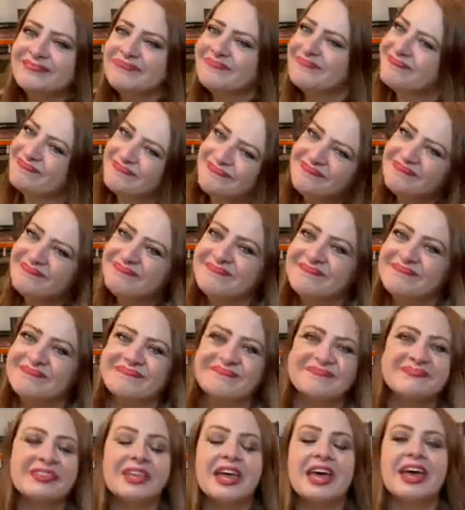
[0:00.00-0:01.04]

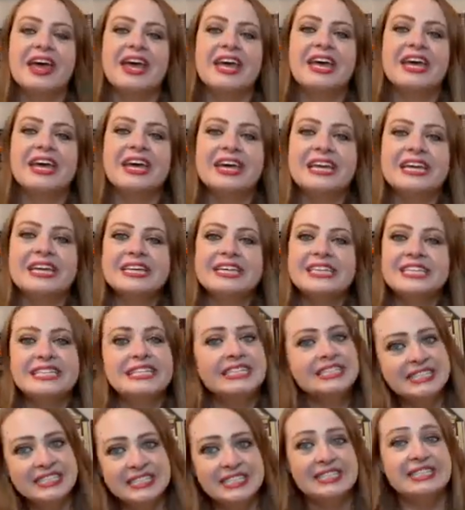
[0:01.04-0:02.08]
this
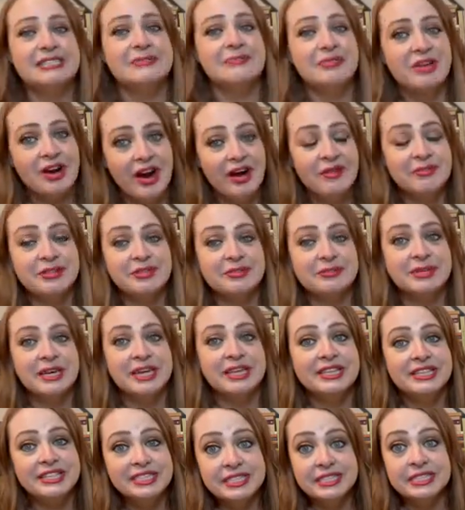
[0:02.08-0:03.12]
is the problem, and
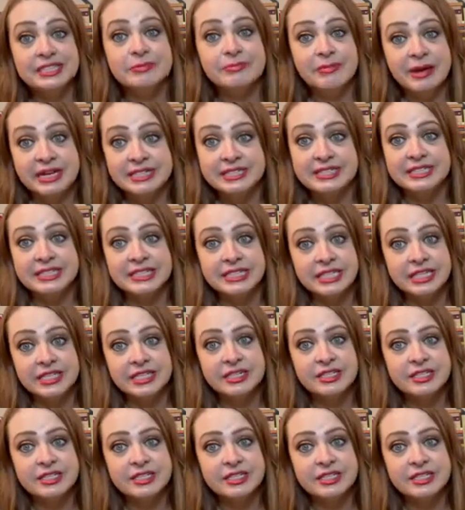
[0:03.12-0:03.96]
this is messy.